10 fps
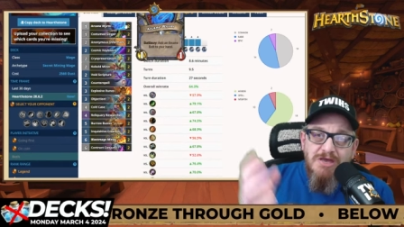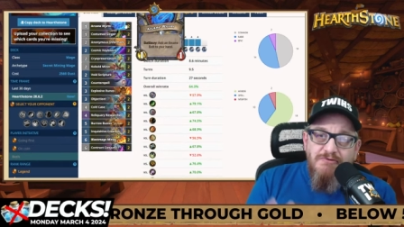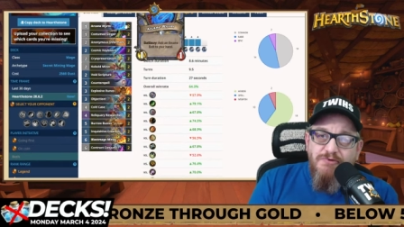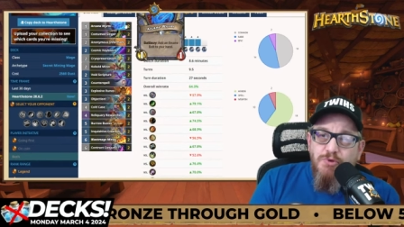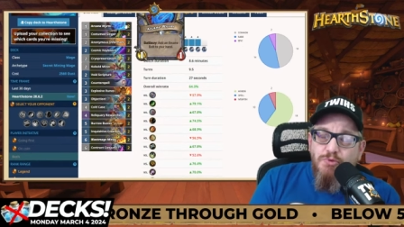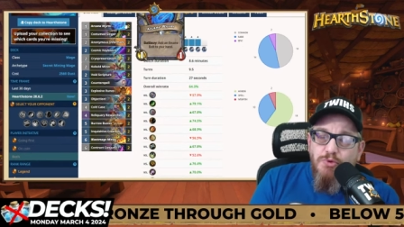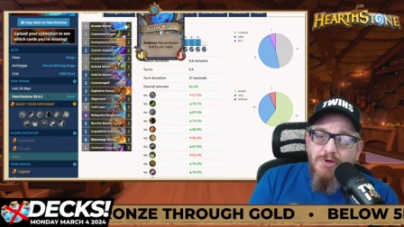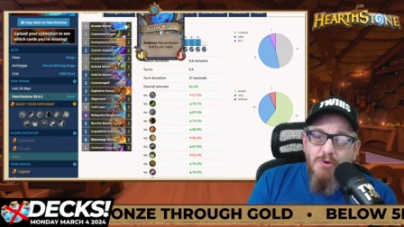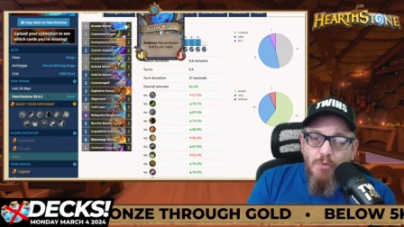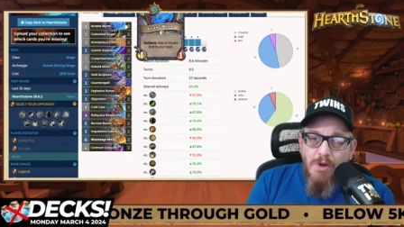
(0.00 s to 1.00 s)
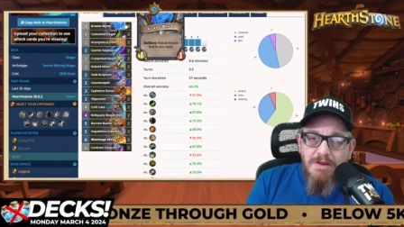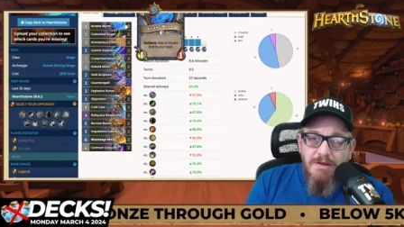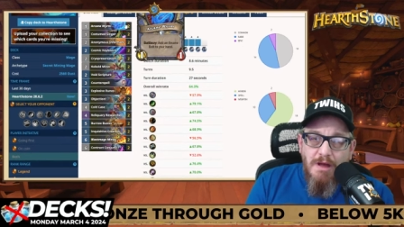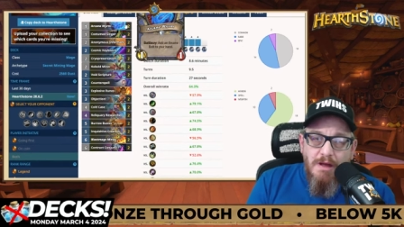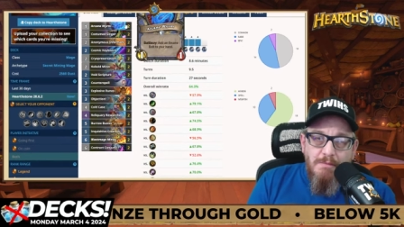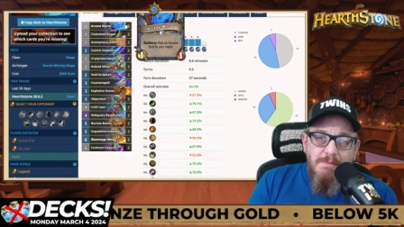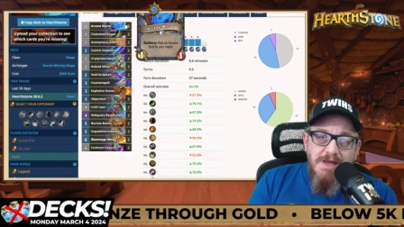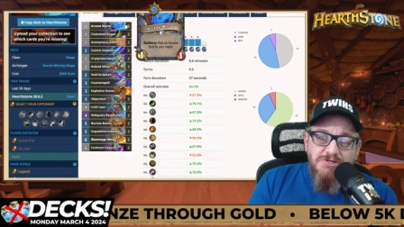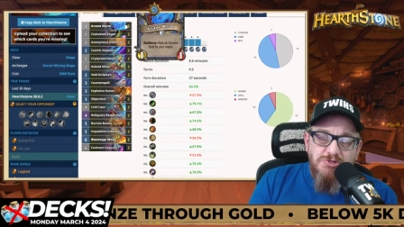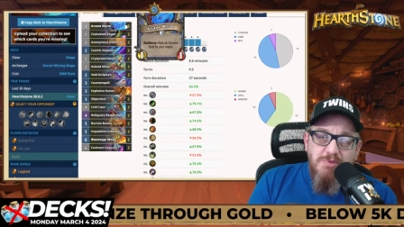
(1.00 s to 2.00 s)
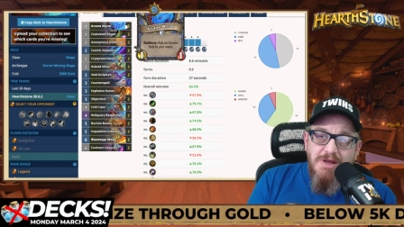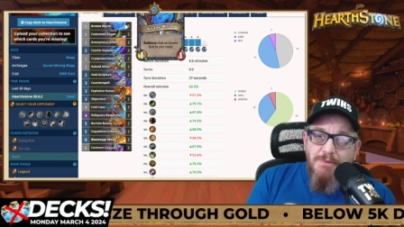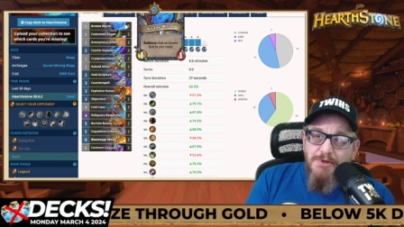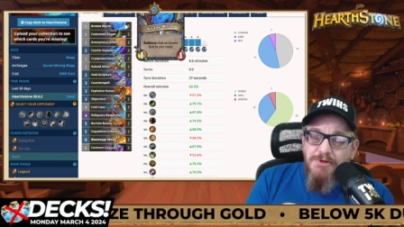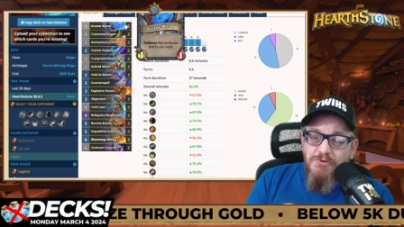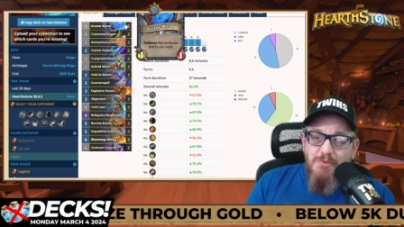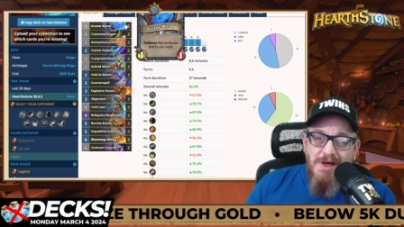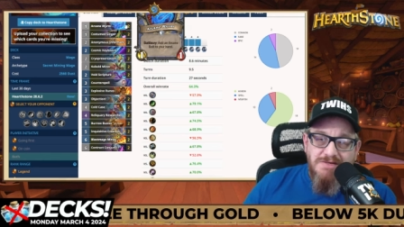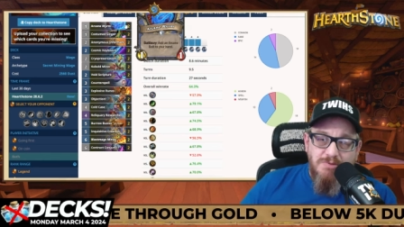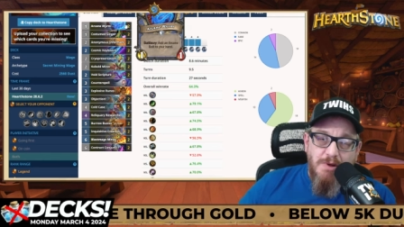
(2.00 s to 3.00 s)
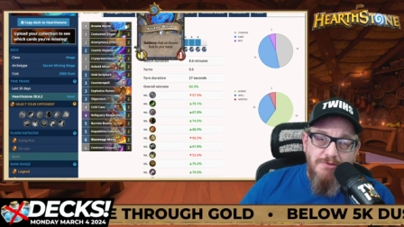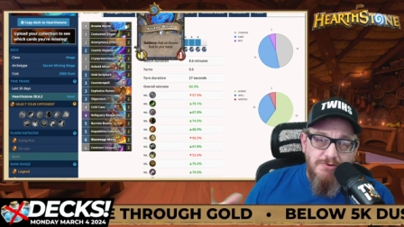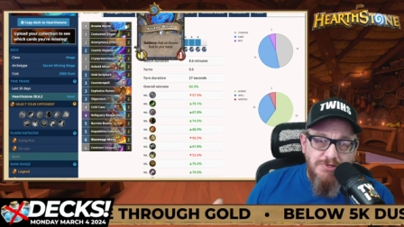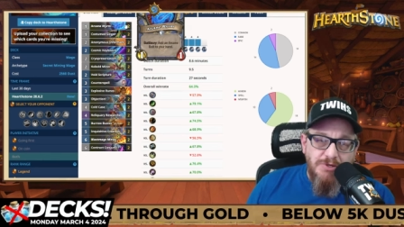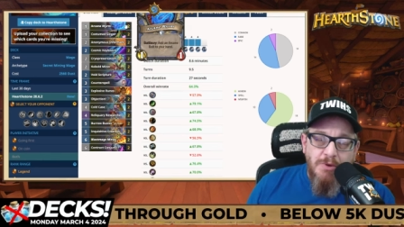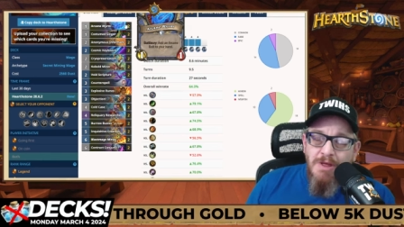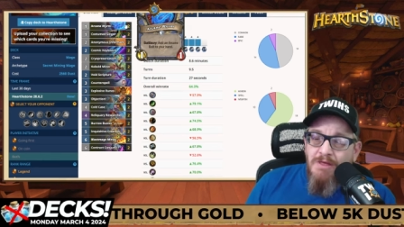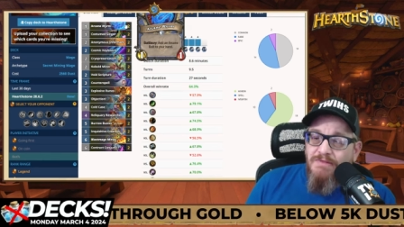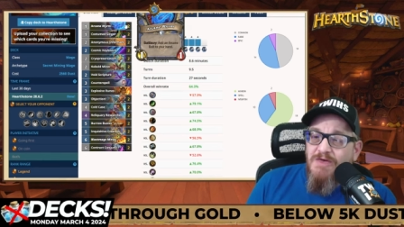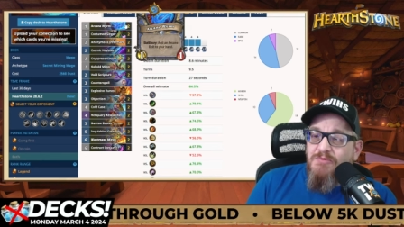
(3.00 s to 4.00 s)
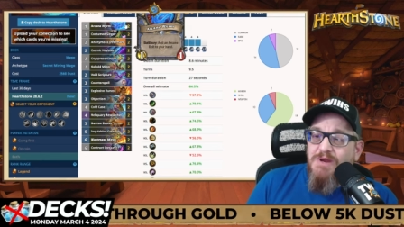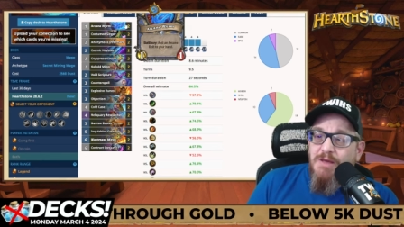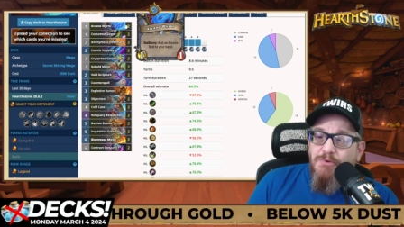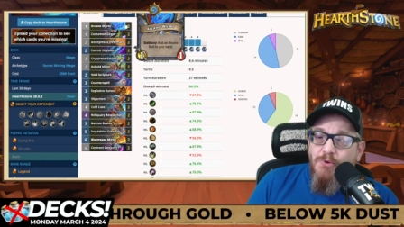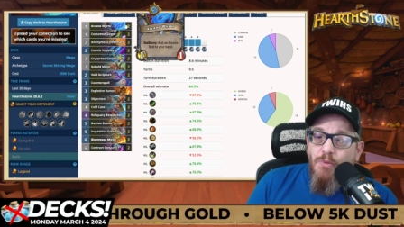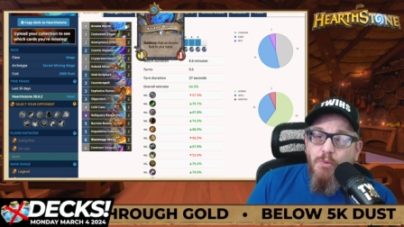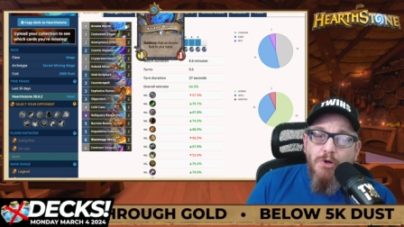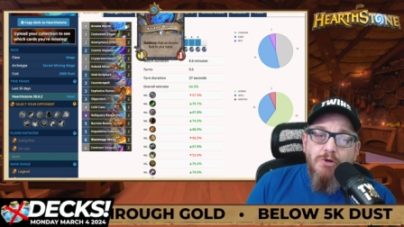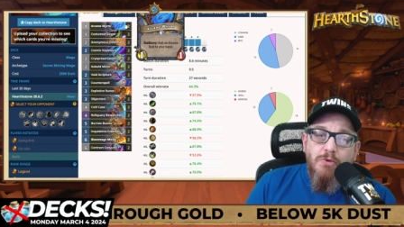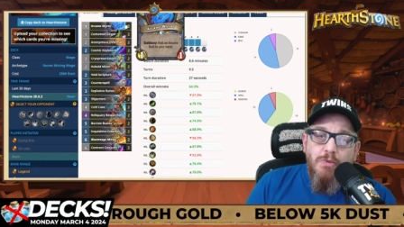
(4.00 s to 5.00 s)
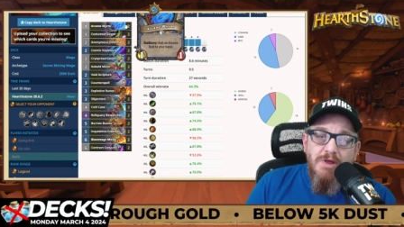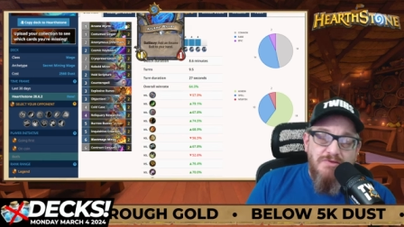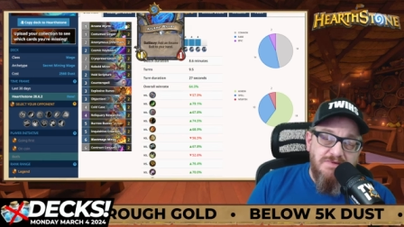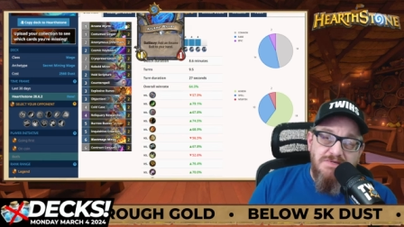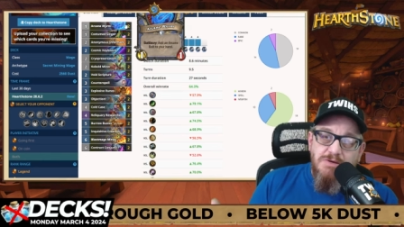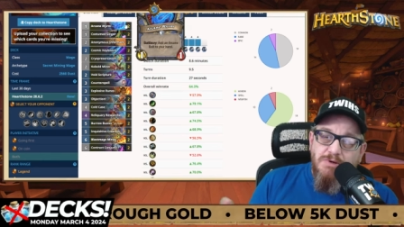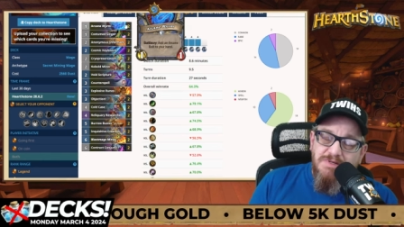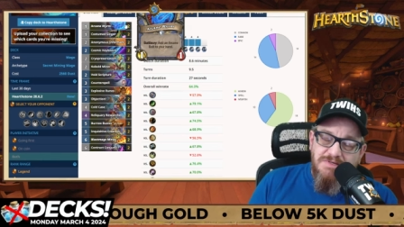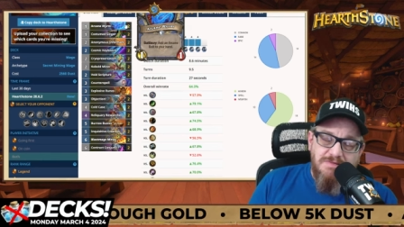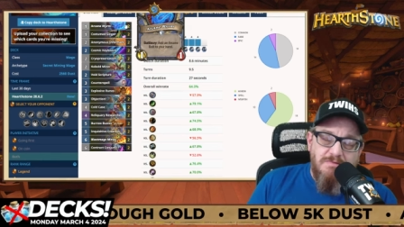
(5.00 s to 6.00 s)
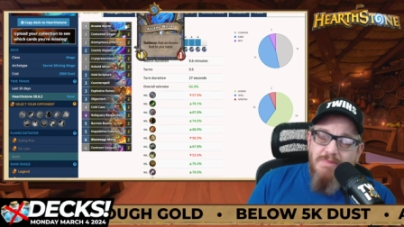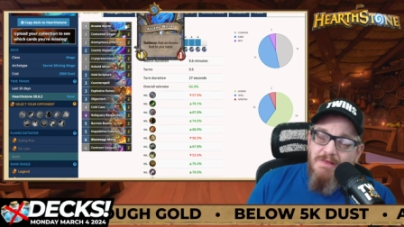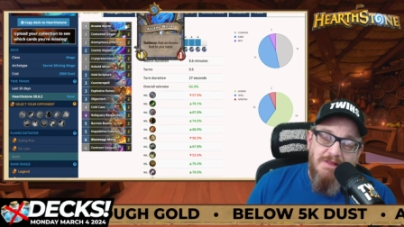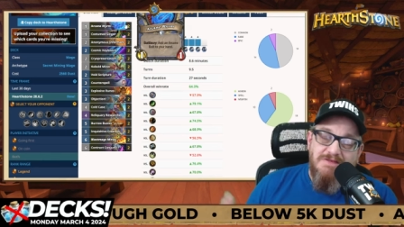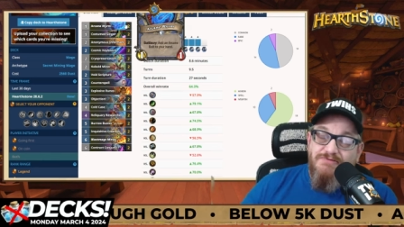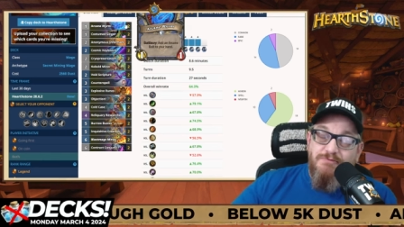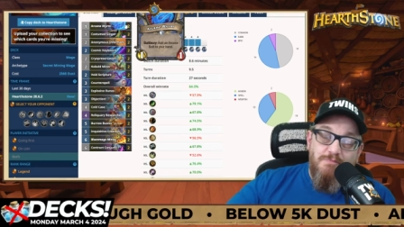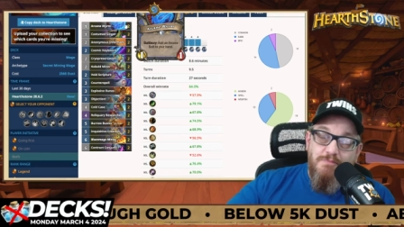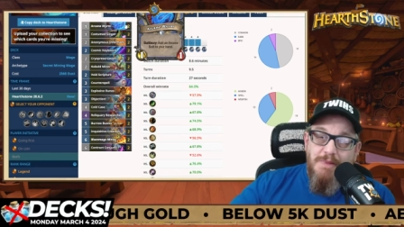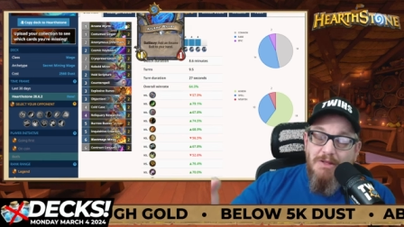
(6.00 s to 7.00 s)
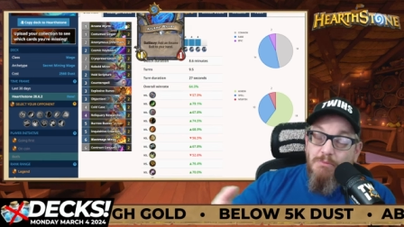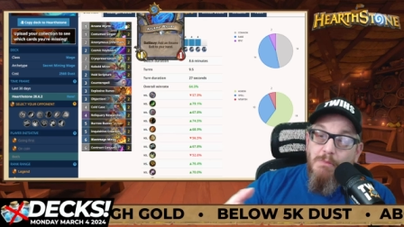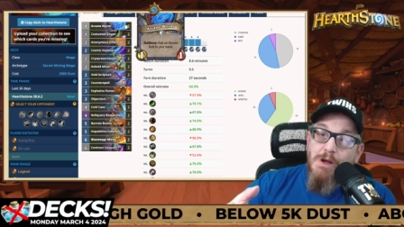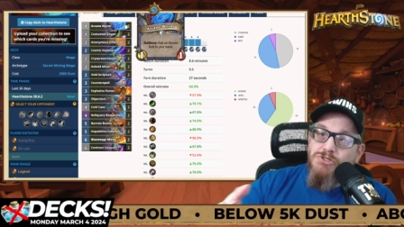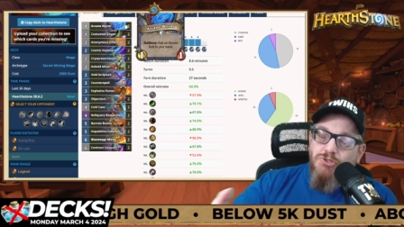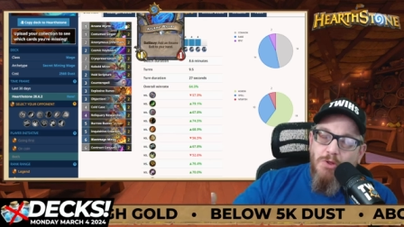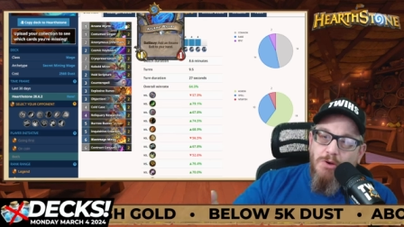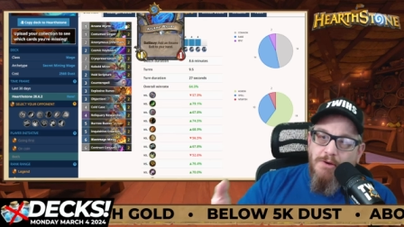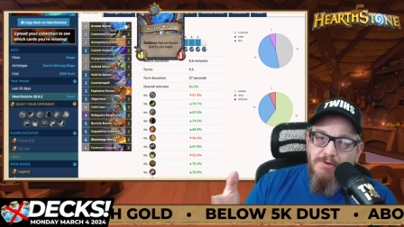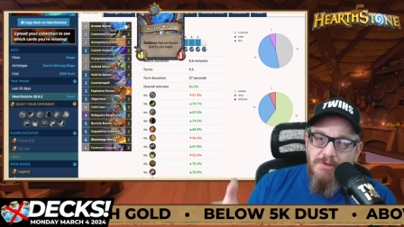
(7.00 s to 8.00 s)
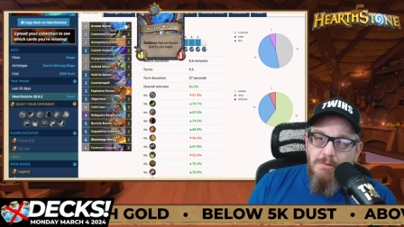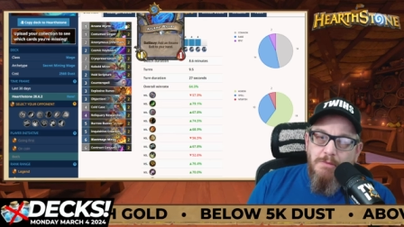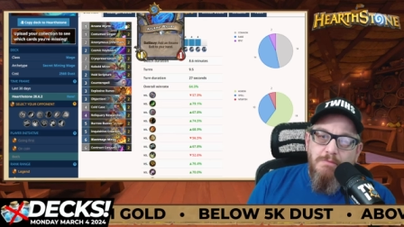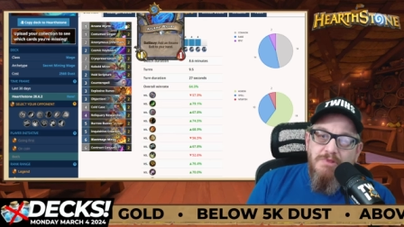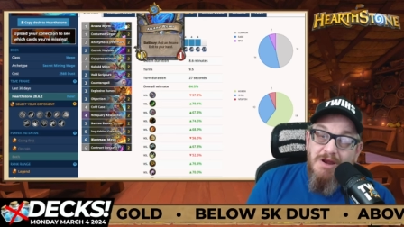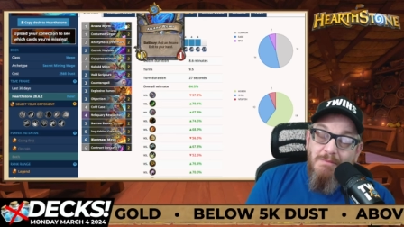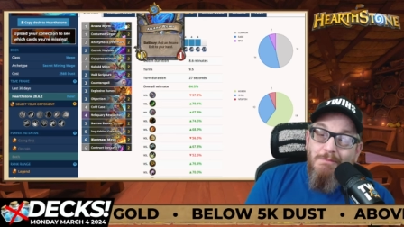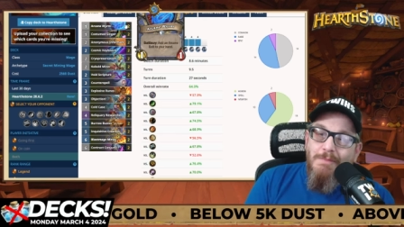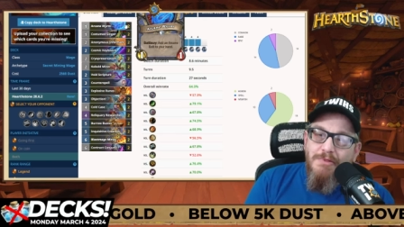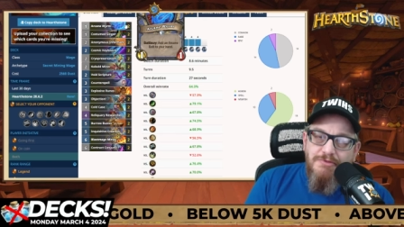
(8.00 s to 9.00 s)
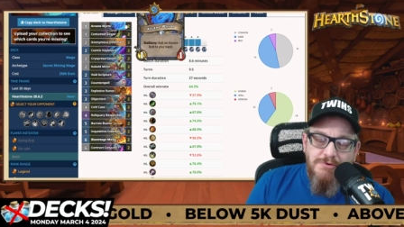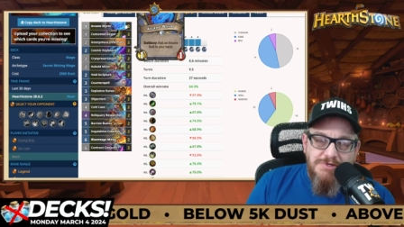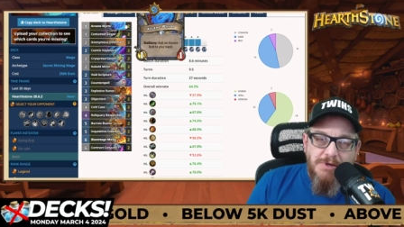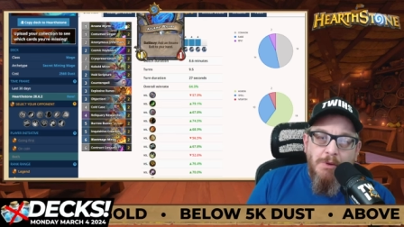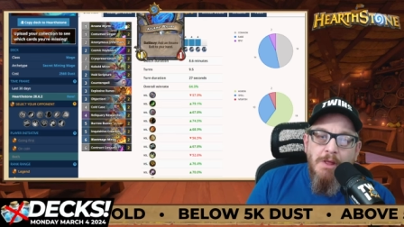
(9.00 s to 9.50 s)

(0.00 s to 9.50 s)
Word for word: If you look at what Mage has been able to do the past month or two, they've been able to work with secrets. Then that's been much longer than a month or two.